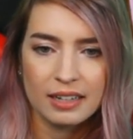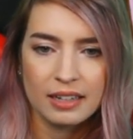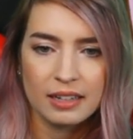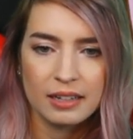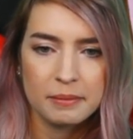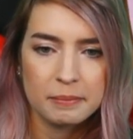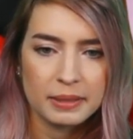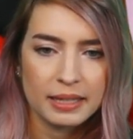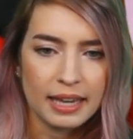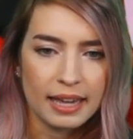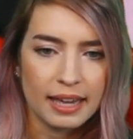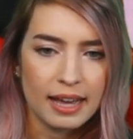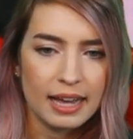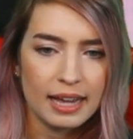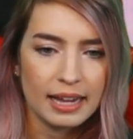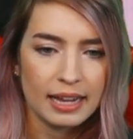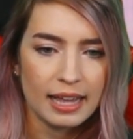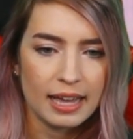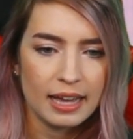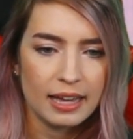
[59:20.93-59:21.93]
Okay,
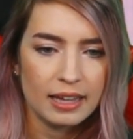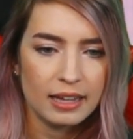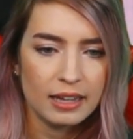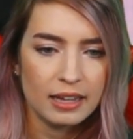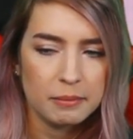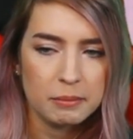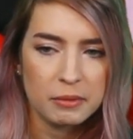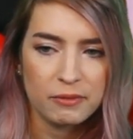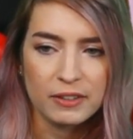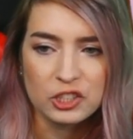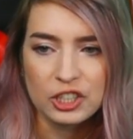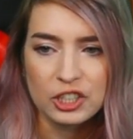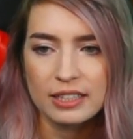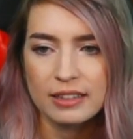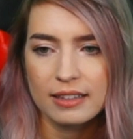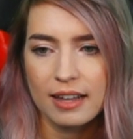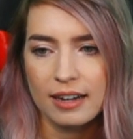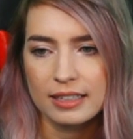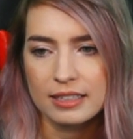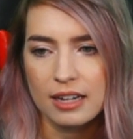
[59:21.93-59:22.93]
I am officially
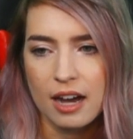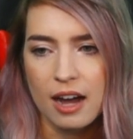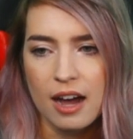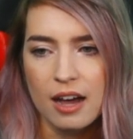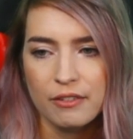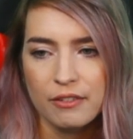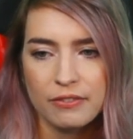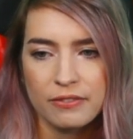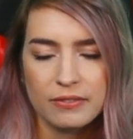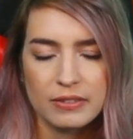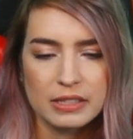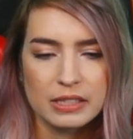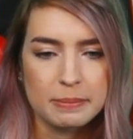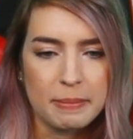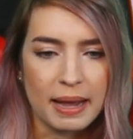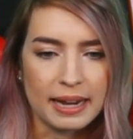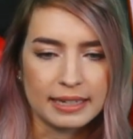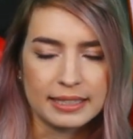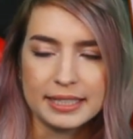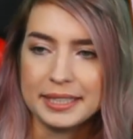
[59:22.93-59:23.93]
logged off. It's
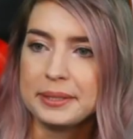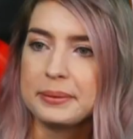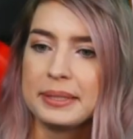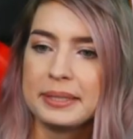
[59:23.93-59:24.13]
back to you.